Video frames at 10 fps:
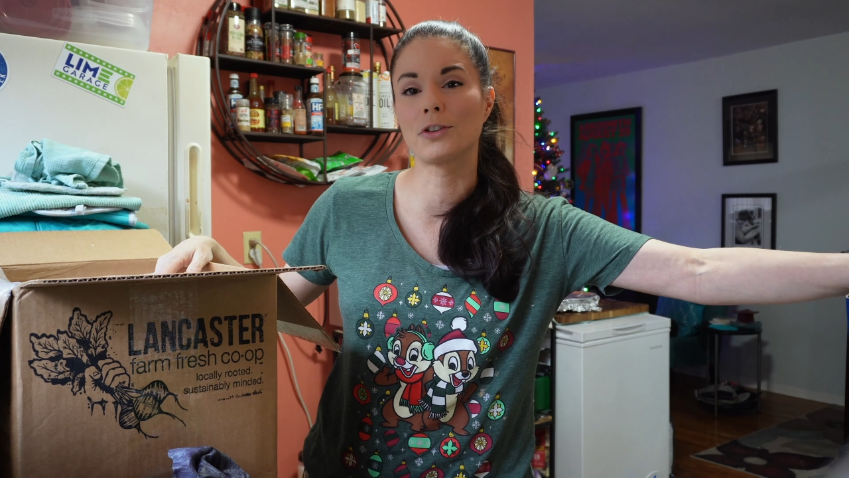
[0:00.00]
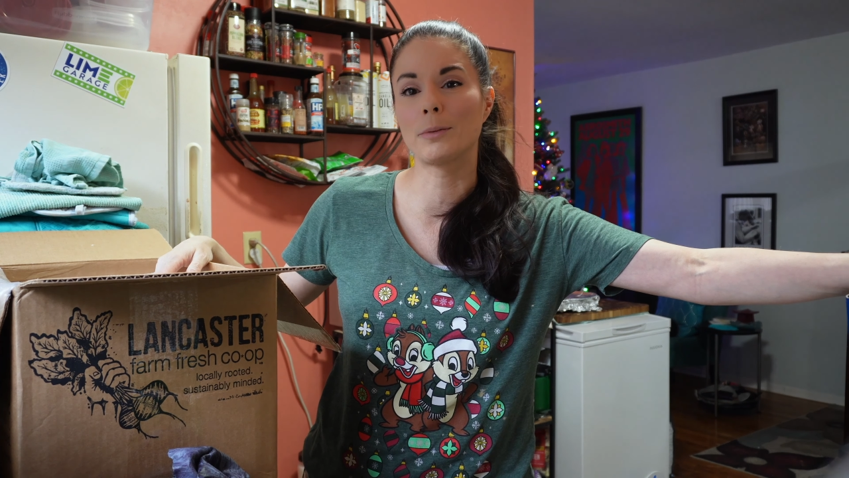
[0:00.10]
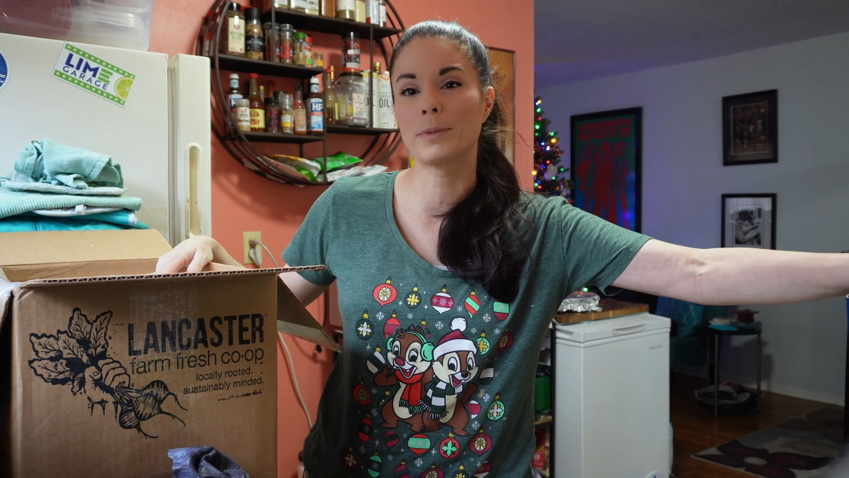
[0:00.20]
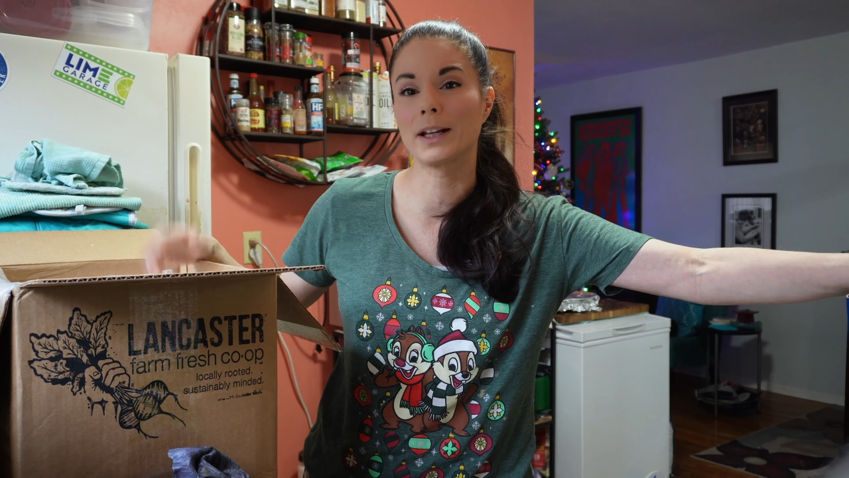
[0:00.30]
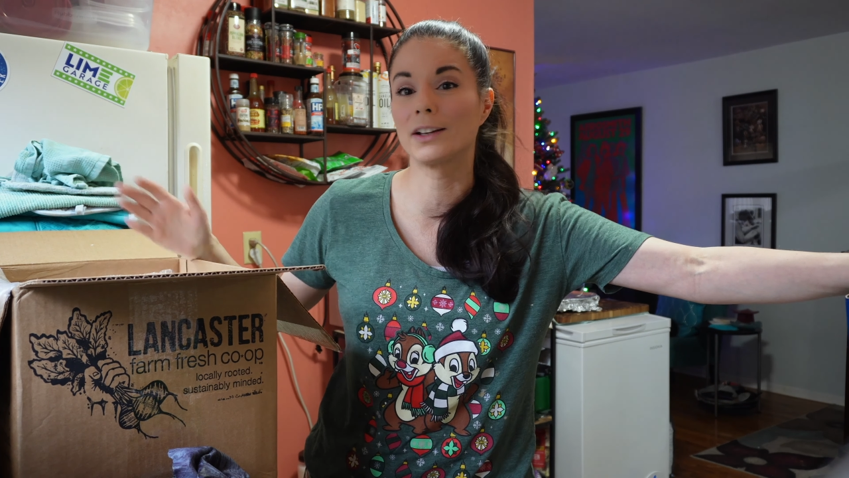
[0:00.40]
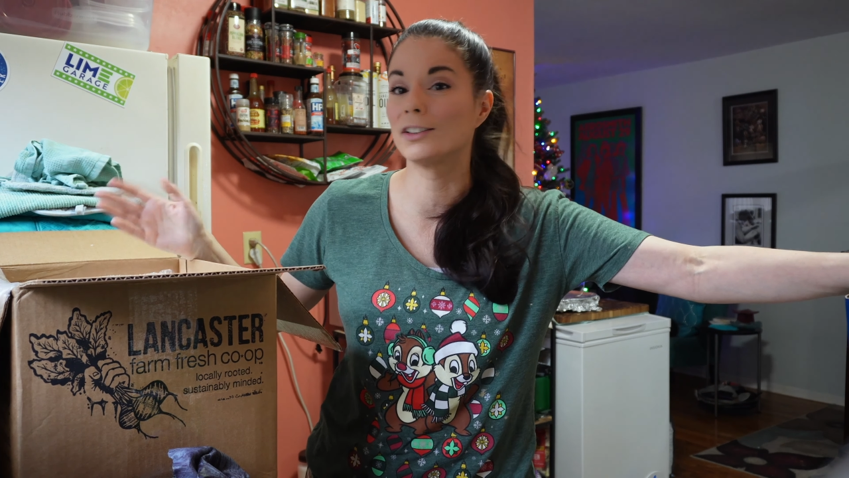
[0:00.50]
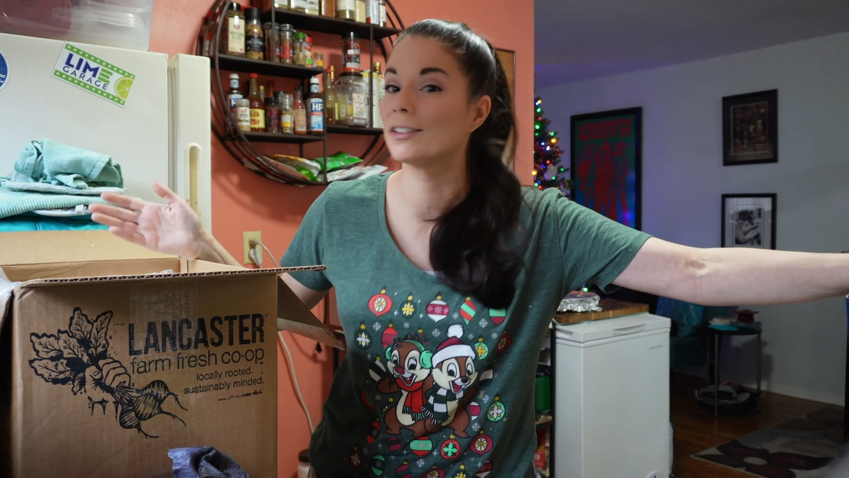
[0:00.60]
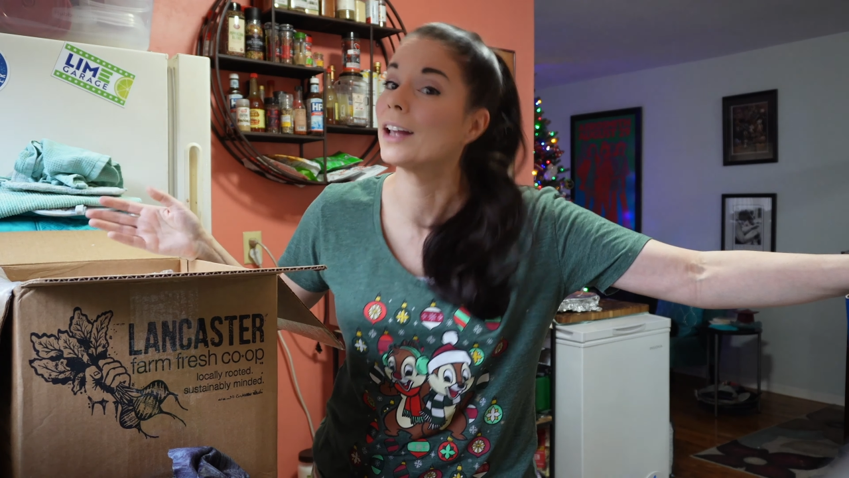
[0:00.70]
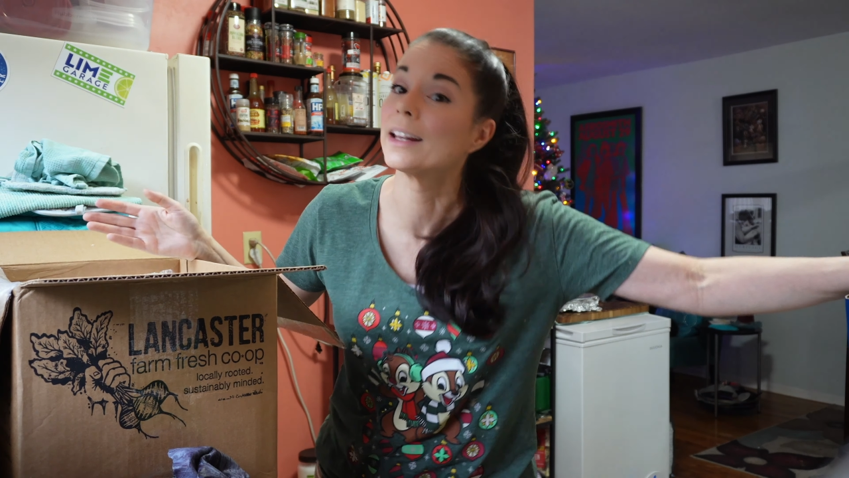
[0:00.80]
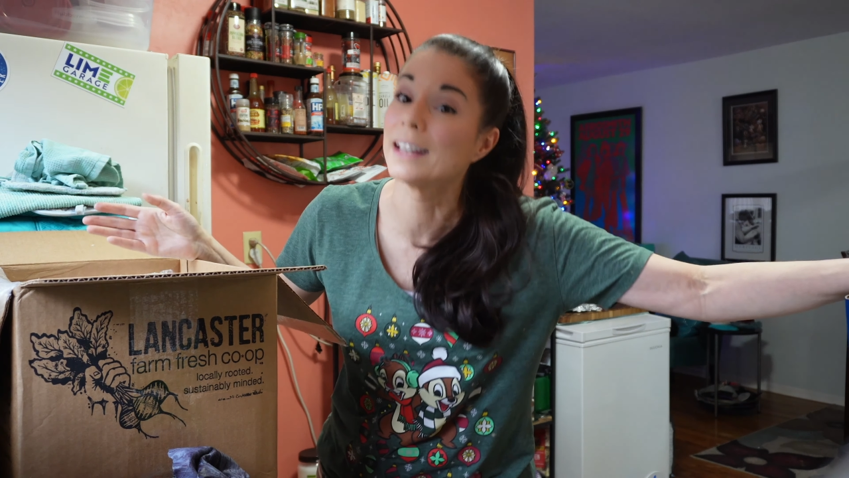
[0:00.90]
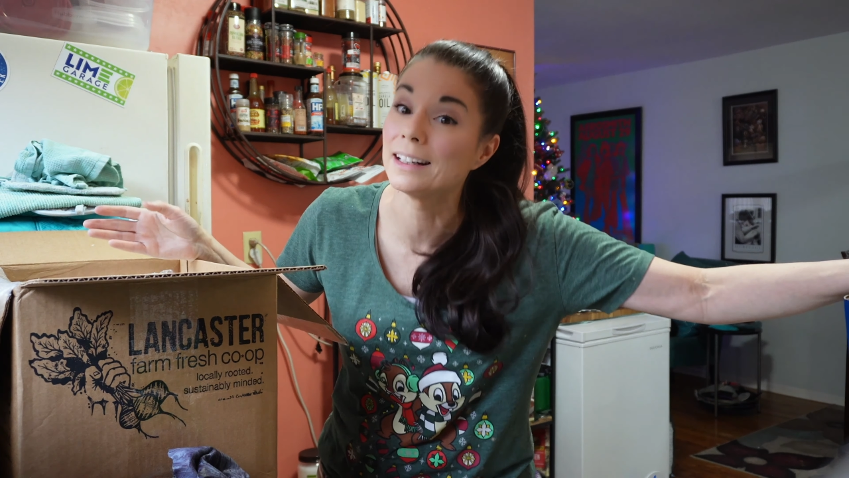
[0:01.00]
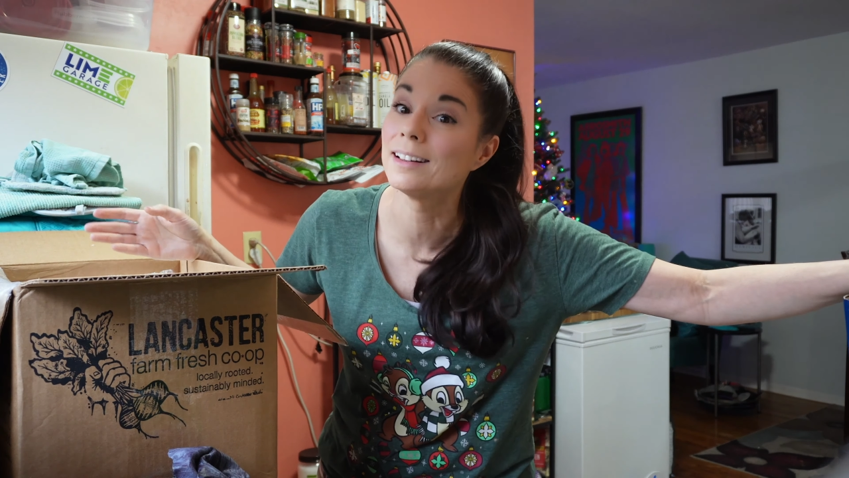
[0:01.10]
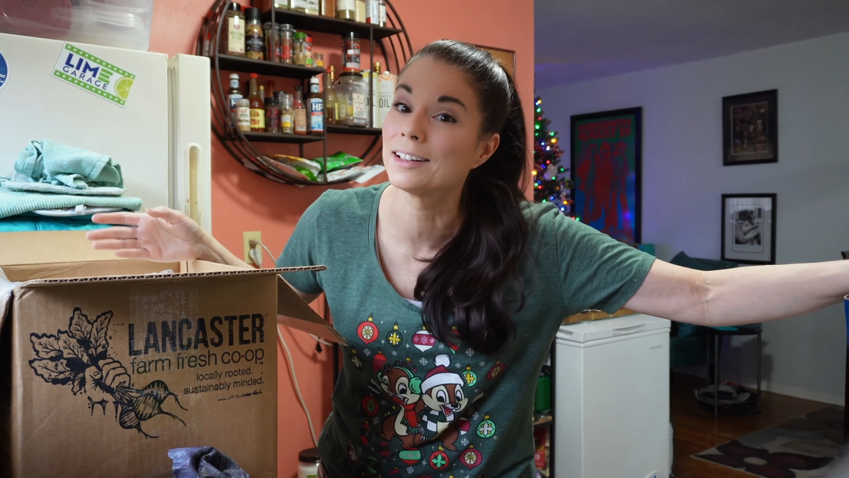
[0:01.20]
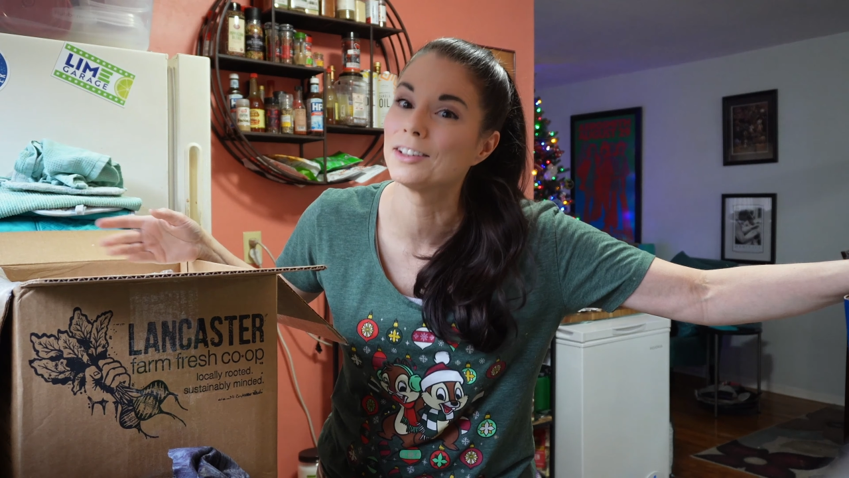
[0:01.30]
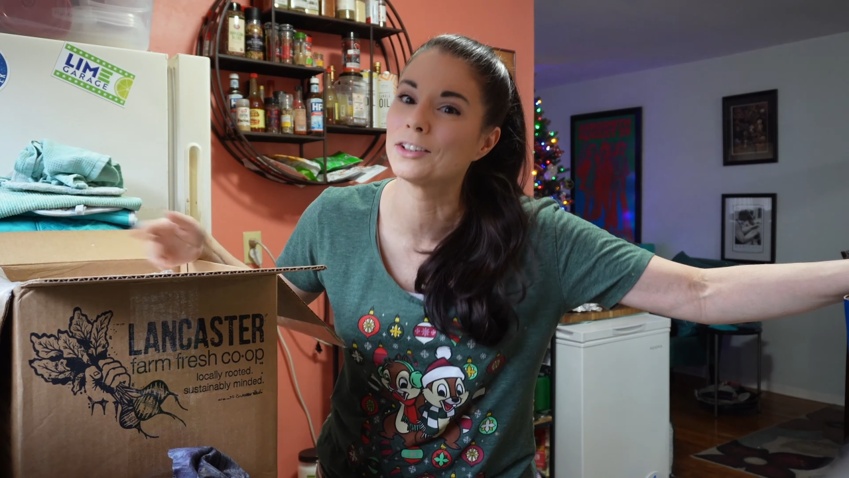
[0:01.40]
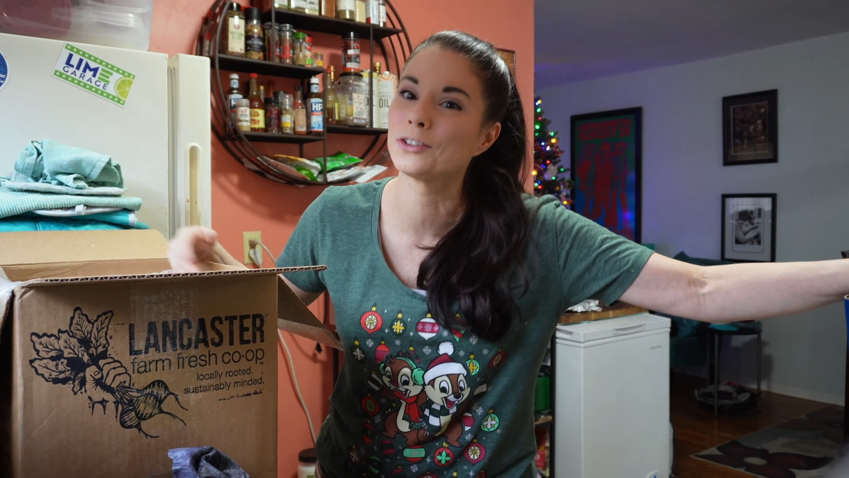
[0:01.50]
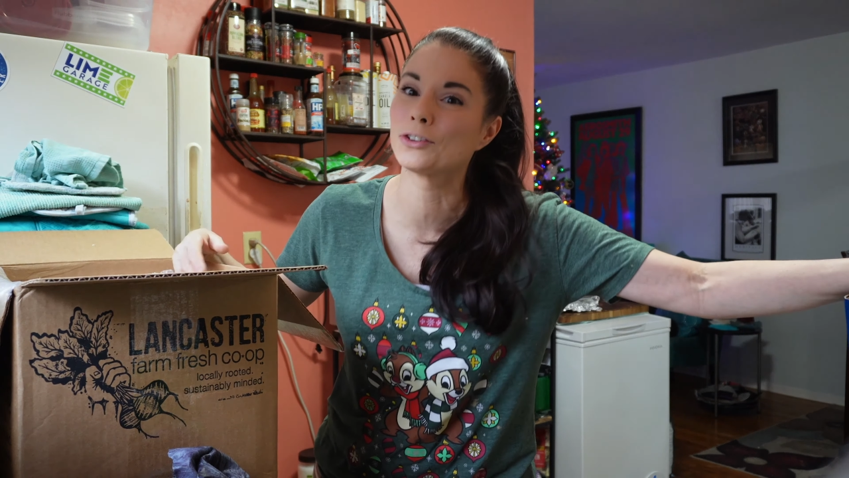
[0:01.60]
something and, and they did.